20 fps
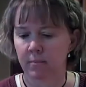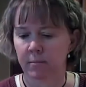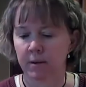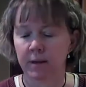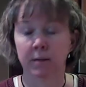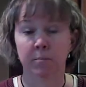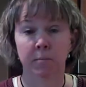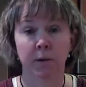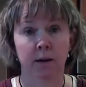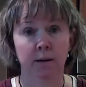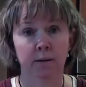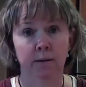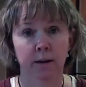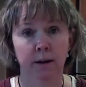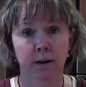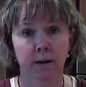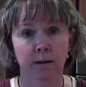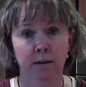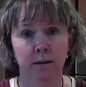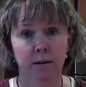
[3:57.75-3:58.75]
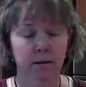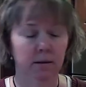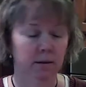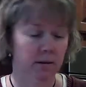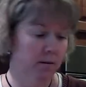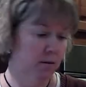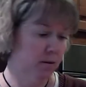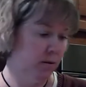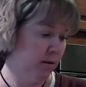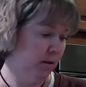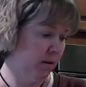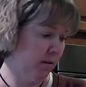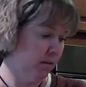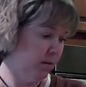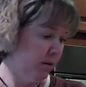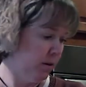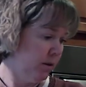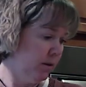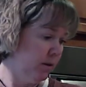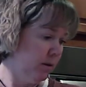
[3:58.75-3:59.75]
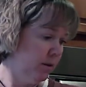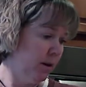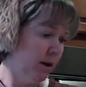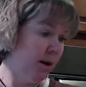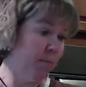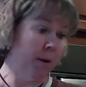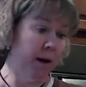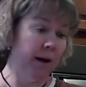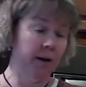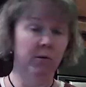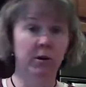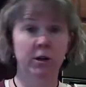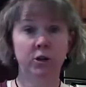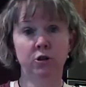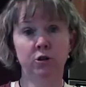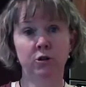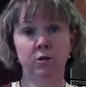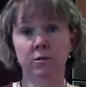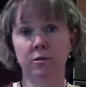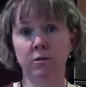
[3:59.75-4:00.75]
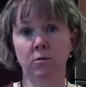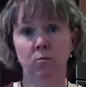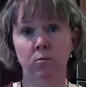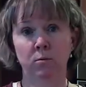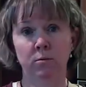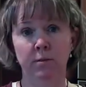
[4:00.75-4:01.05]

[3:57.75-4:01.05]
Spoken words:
but I'm not Italian either, so I'm Irish, so